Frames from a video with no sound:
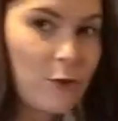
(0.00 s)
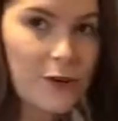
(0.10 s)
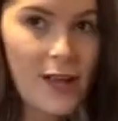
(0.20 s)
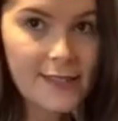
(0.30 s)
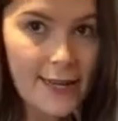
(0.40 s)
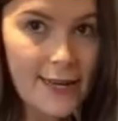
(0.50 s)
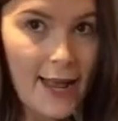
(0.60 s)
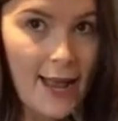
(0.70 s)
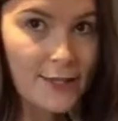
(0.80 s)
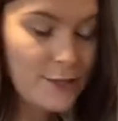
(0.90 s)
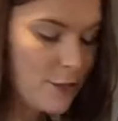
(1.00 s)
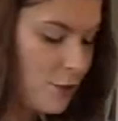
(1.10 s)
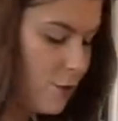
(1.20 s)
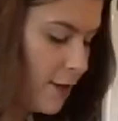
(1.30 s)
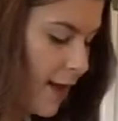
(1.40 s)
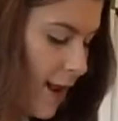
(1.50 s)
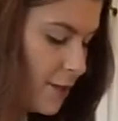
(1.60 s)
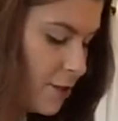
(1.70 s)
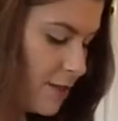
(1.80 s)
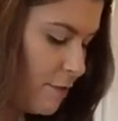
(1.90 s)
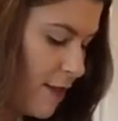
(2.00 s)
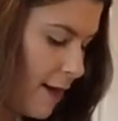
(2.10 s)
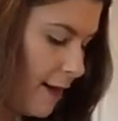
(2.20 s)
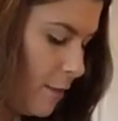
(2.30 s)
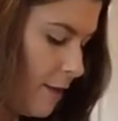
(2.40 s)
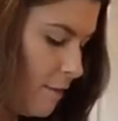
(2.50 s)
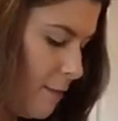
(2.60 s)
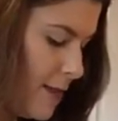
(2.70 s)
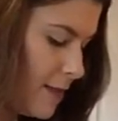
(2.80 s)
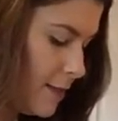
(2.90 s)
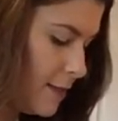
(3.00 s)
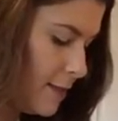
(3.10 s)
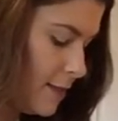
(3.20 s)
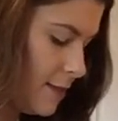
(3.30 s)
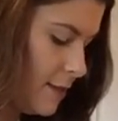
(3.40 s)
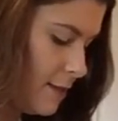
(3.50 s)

nice clean hands, you can just give that a little bit of a mix.